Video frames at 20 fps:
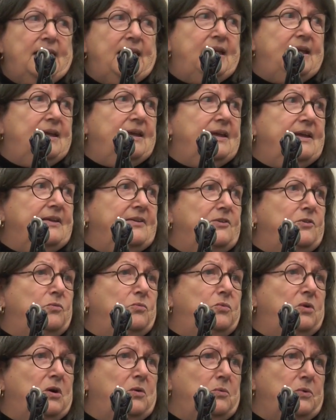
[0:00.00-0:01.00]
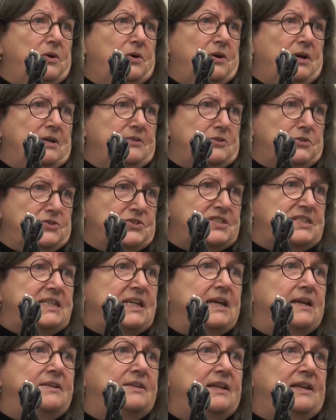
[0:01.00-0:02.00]
And what we're
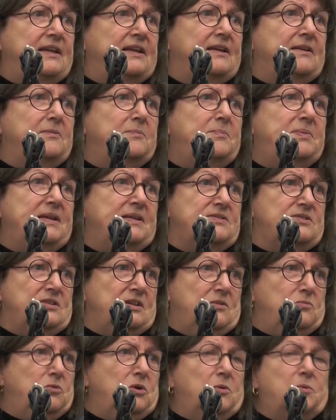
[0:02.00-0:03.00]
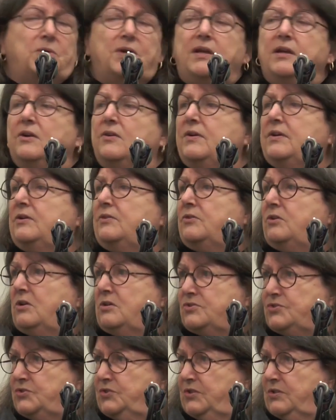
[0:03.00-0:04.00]
understanding, based on what we're hearing
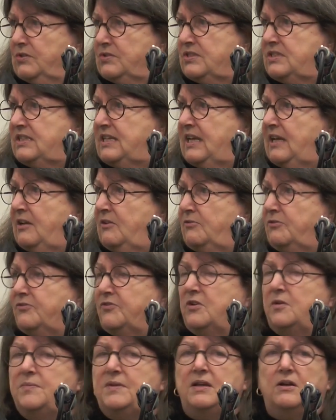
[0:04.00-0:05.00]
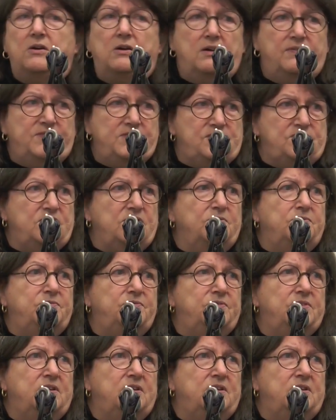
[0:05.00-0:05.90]
across New York State from the Office of